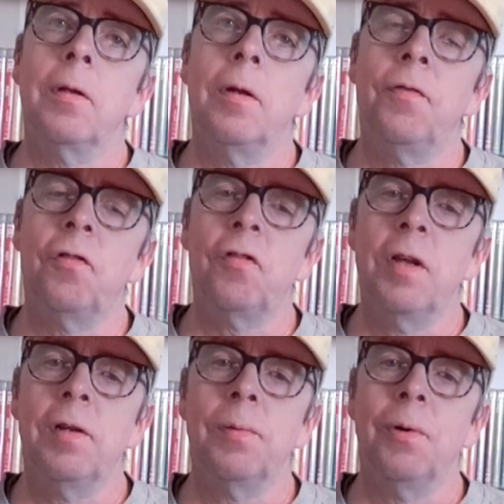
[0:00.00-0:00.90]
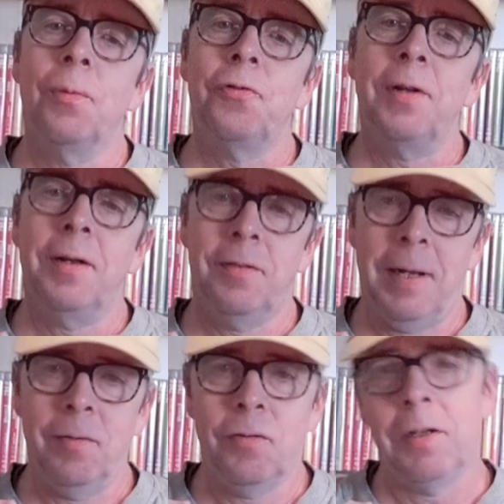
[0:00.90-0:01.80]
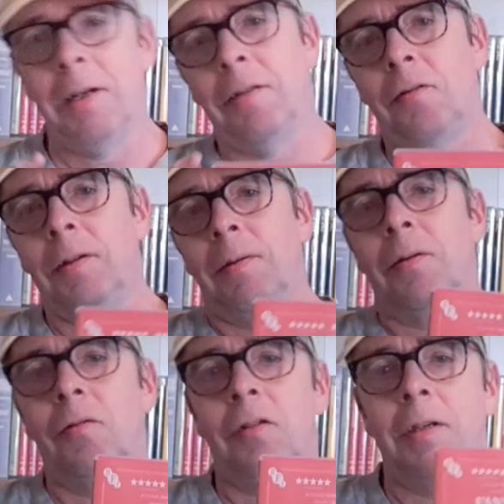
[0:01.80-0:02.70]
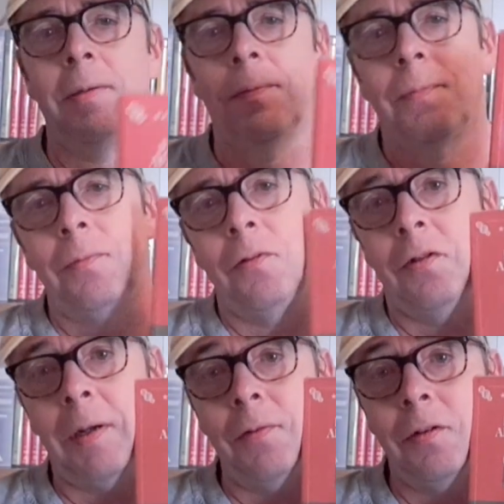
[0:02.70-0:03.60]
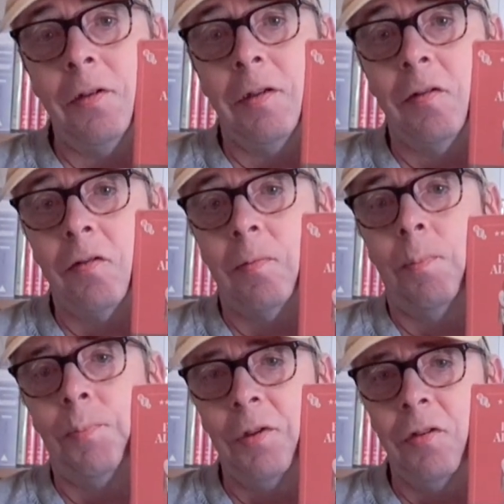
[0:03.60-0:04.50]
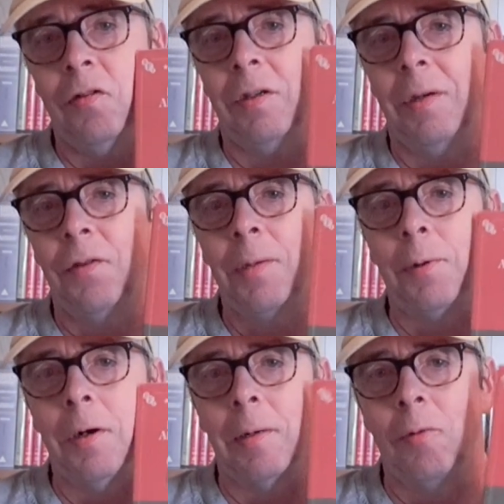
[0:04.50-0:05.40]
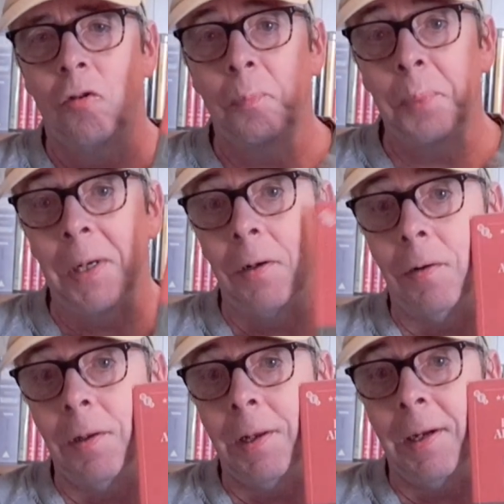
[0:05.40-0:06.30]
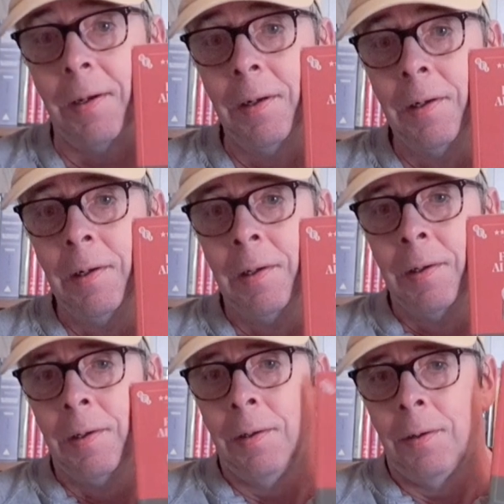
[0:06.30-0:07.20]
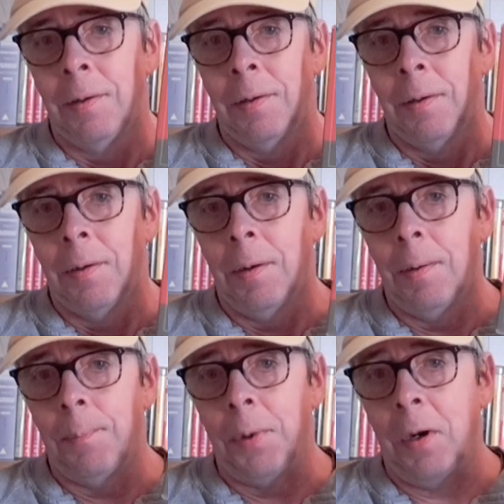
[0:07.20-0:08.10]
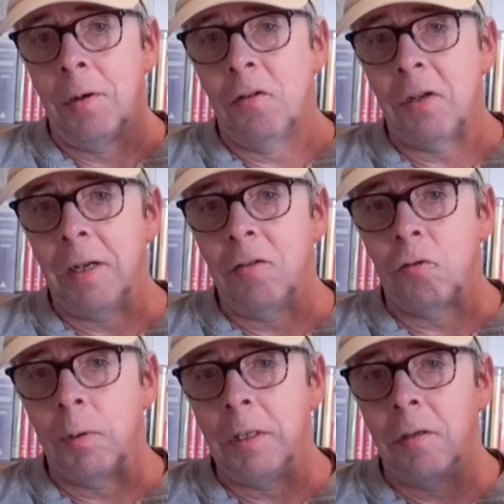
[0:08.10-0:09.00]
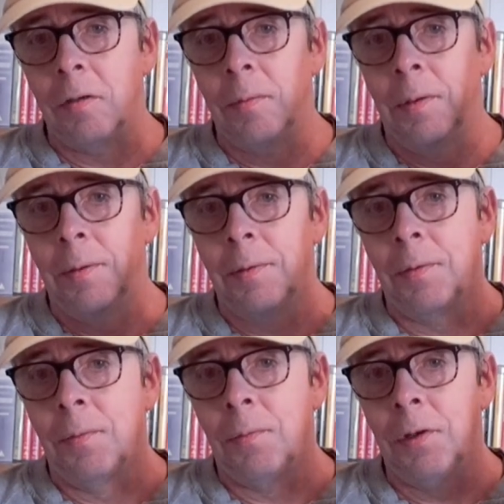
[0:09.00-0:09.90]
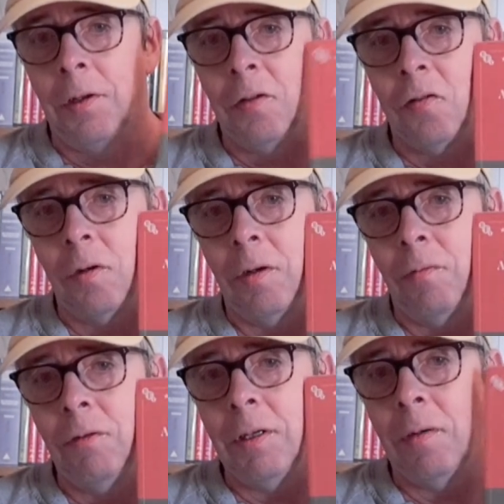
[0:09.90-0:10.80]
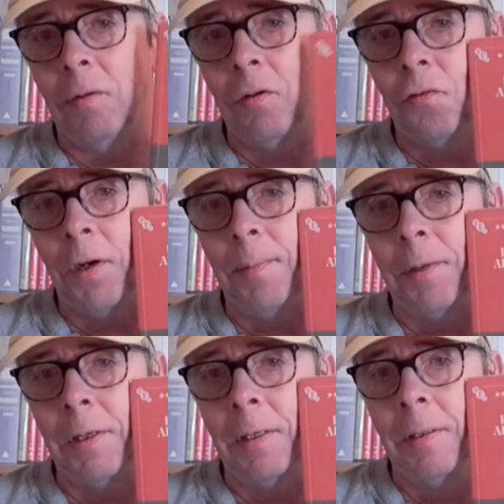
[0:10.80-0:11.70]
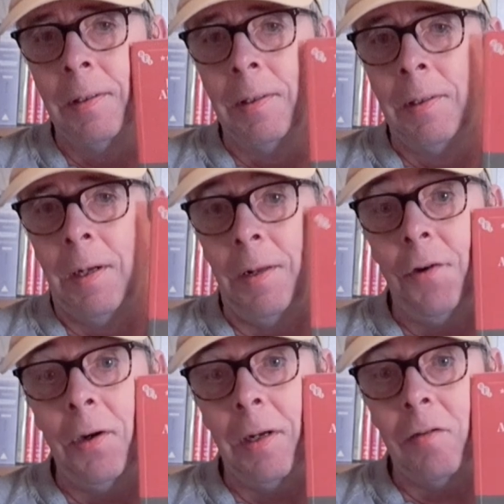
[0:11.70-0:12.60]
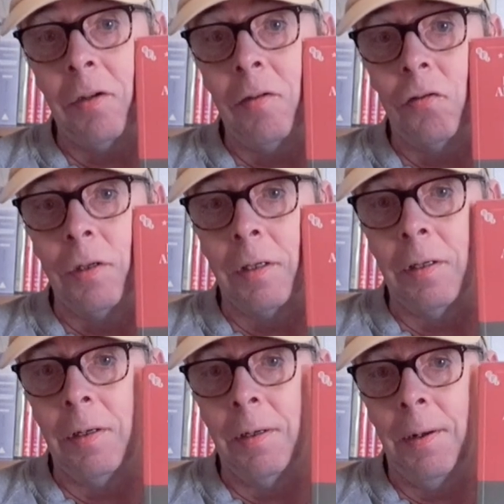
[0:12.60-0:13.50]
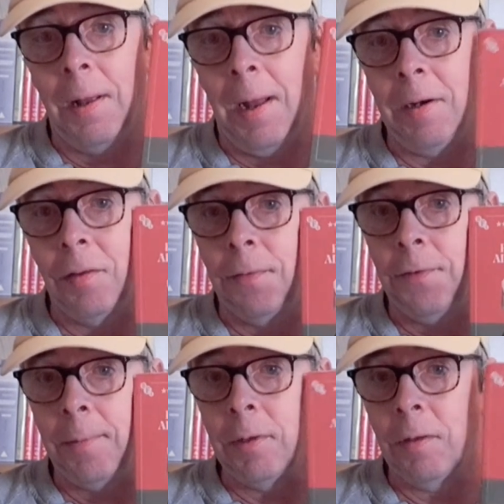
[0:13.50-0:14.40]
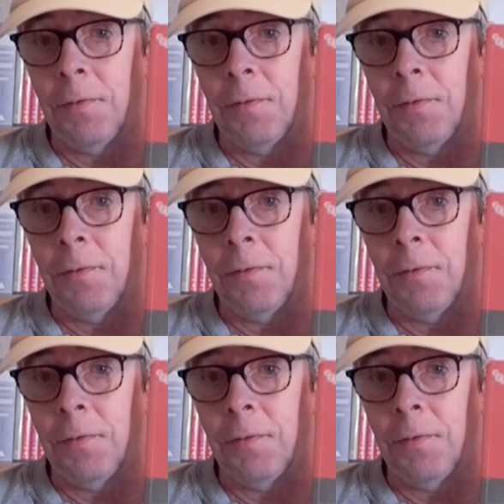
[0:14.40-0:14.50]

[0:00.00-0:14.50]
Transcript: if you see Upstairs, Downstairs, the 1970s British TV programme, it's a bit like that, but only set in Sweden with this really rich family. And they're very eccentric, and the head of the family, the